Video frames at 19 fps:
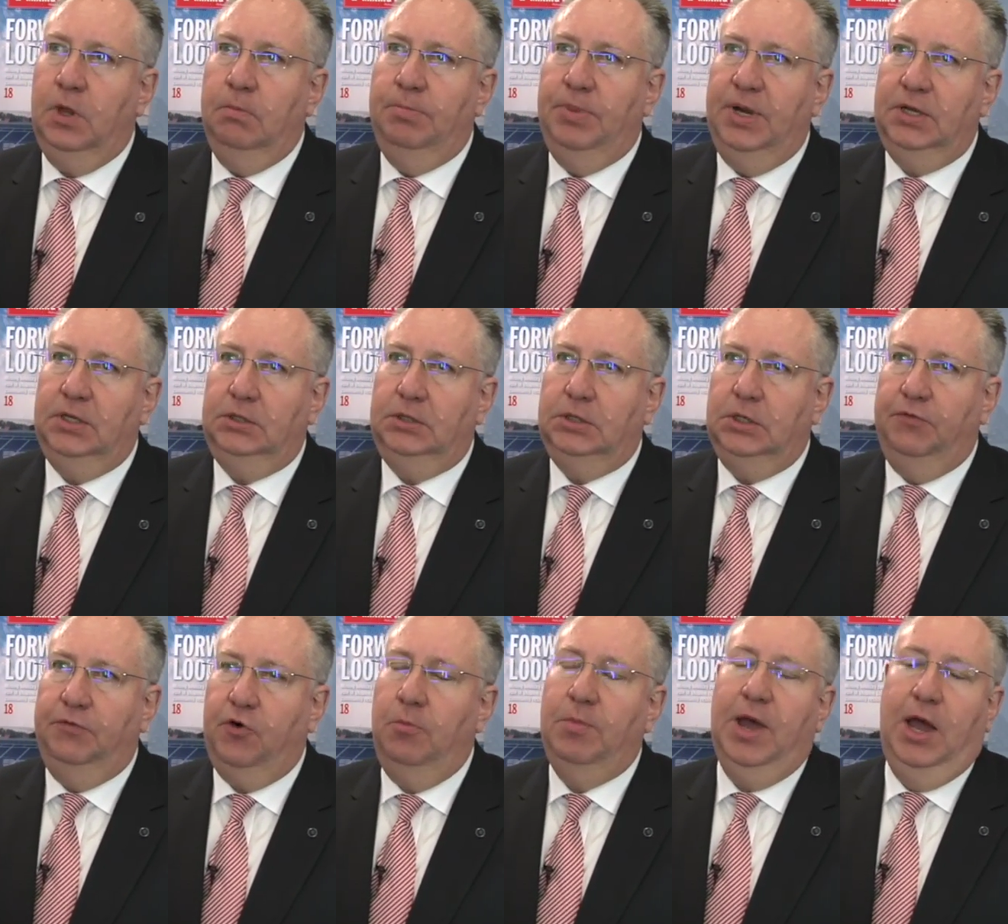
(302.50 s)
But
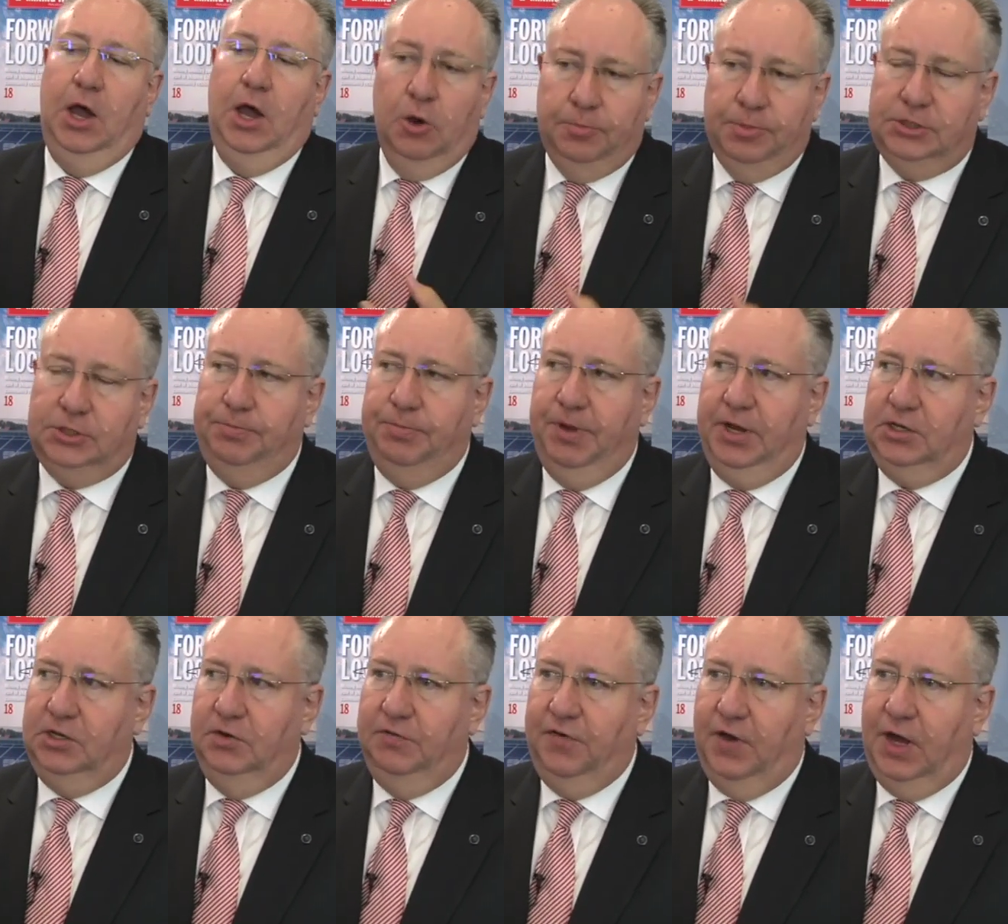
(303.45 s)
from our
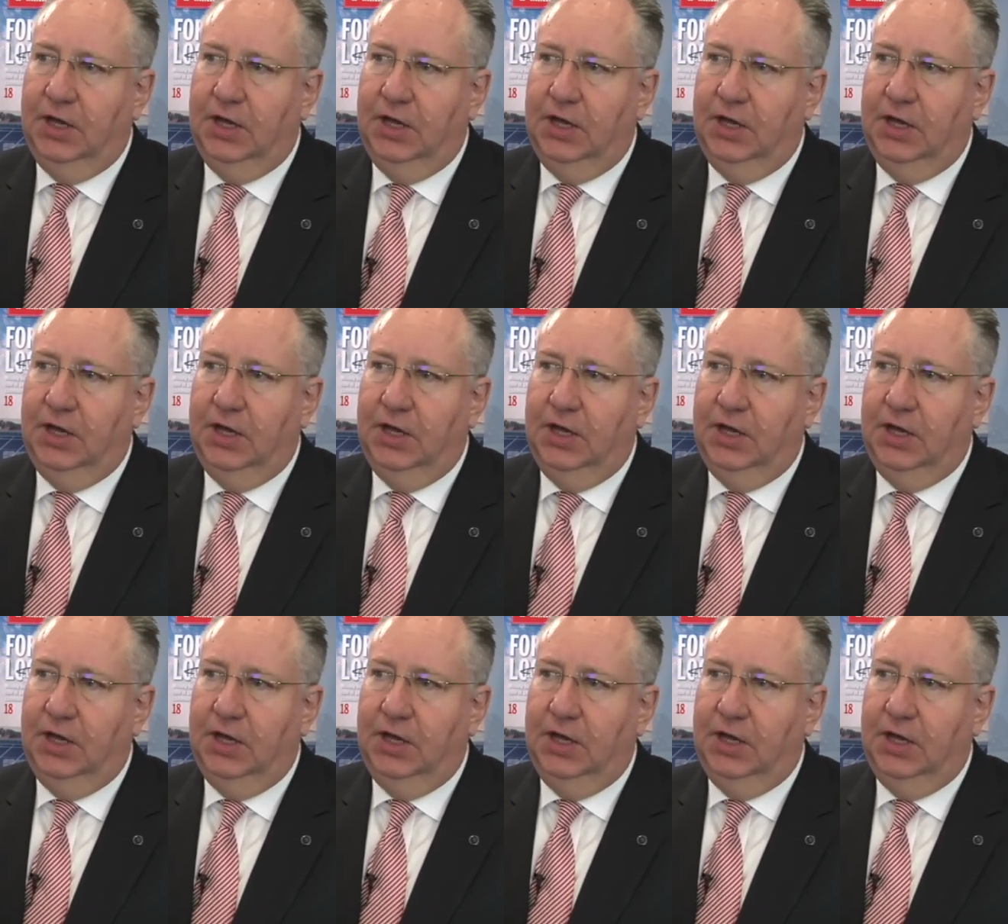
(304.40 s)
perspective,